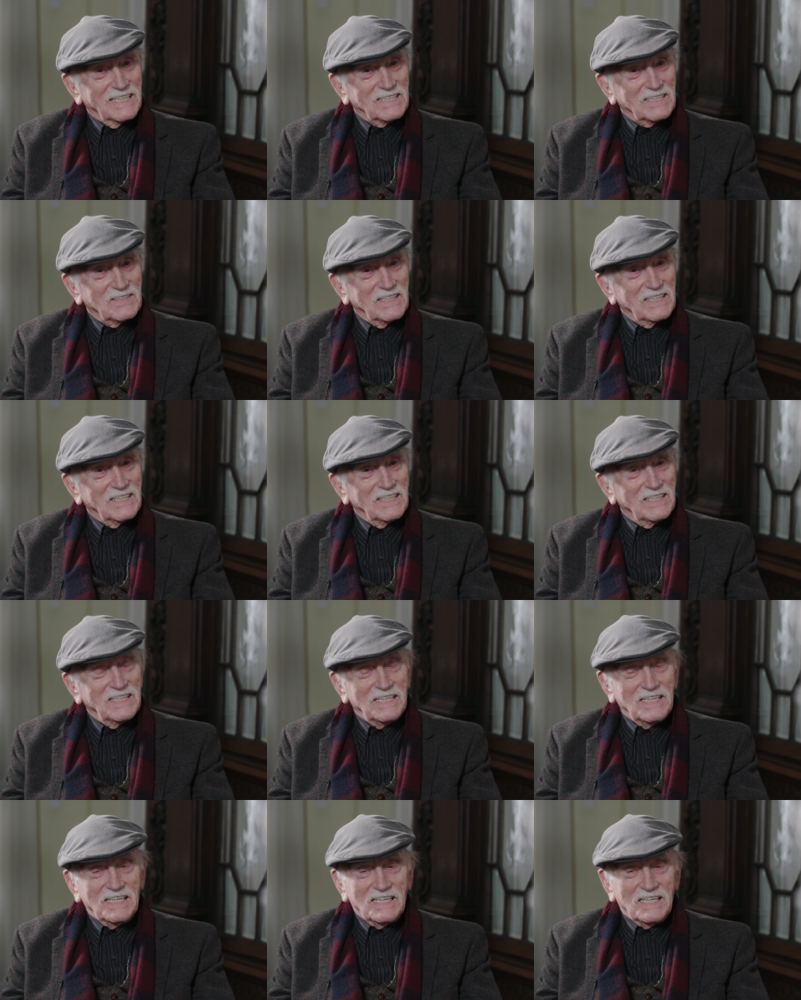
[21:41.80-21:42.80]
That's right.
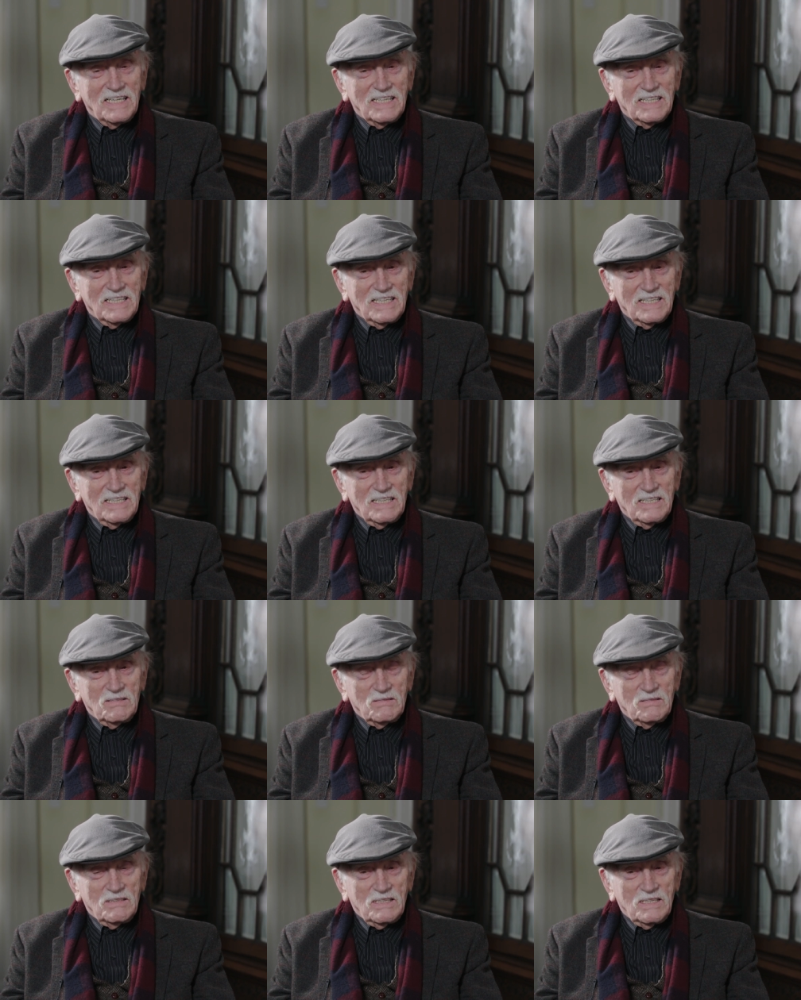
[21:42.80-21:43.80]
Kelsha, yeah.
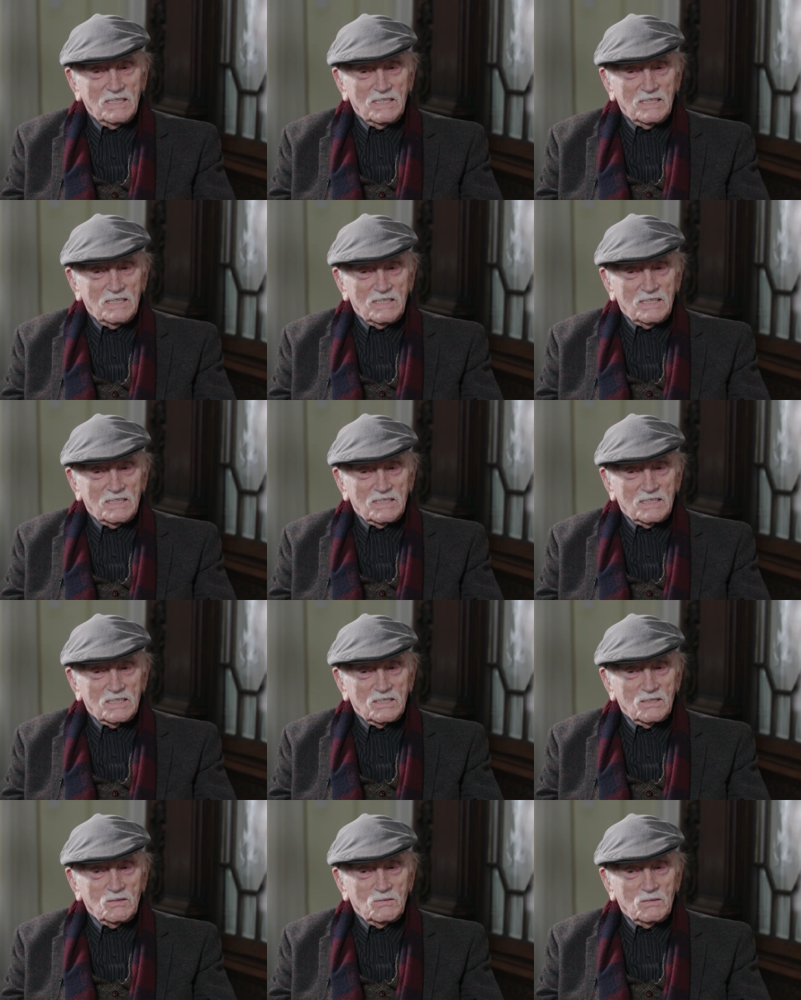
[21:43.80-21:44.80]
Yeah.
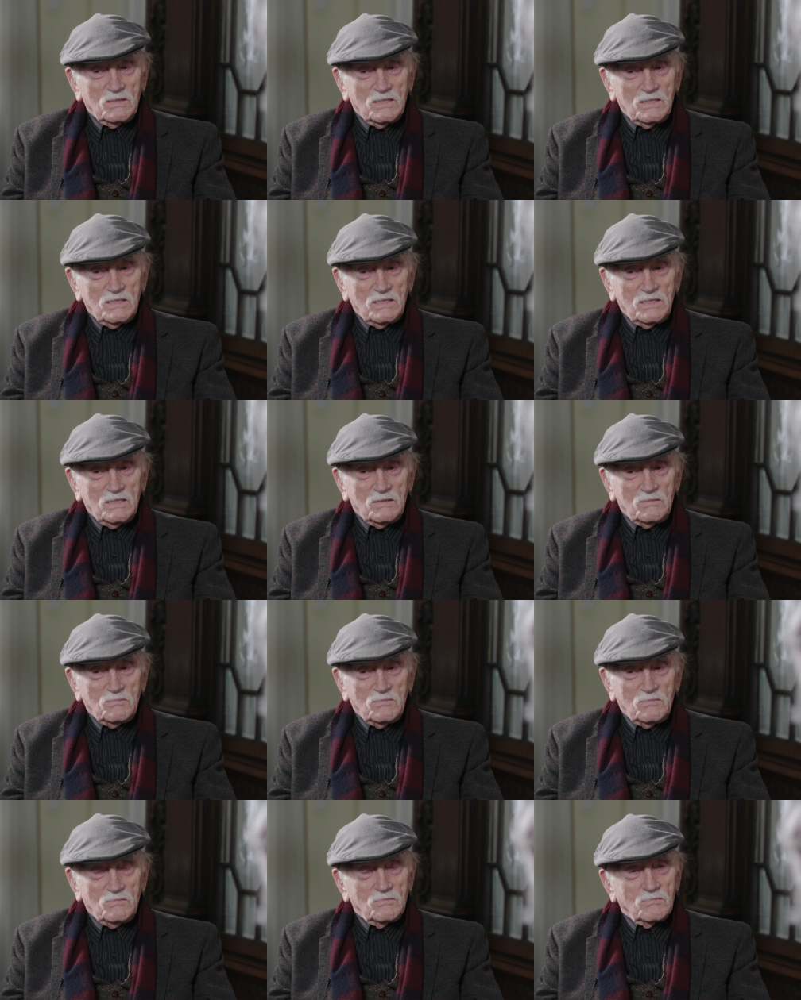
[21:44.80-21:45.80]
So. Um, they
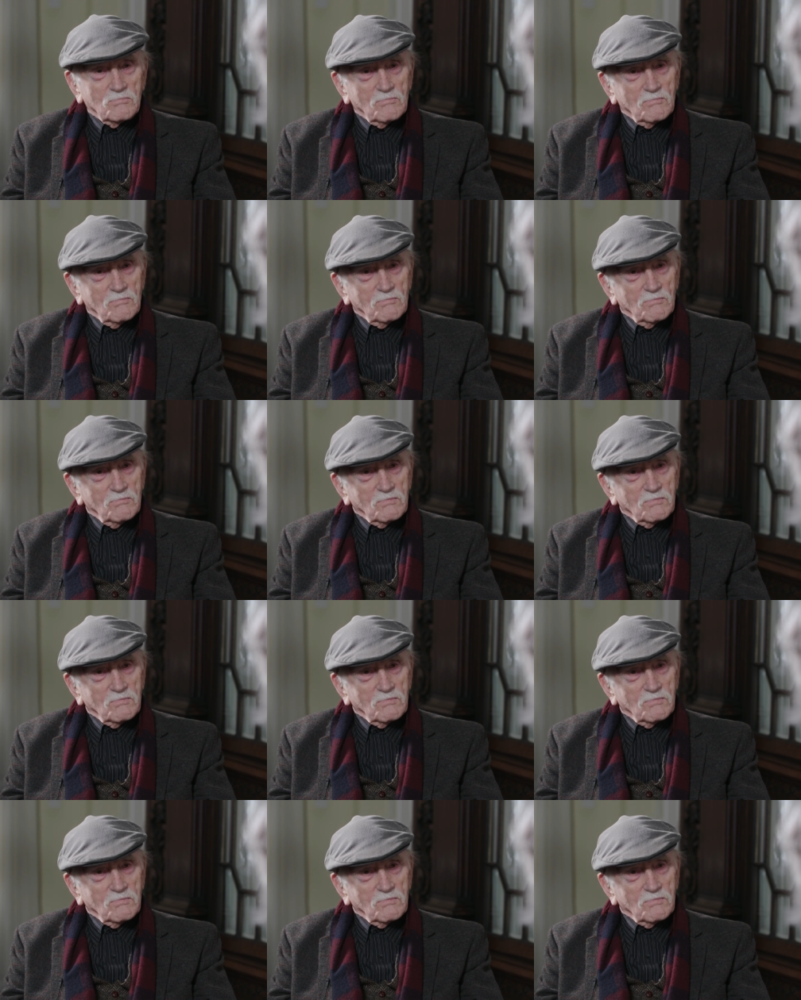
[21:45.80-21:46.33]
were missionaries,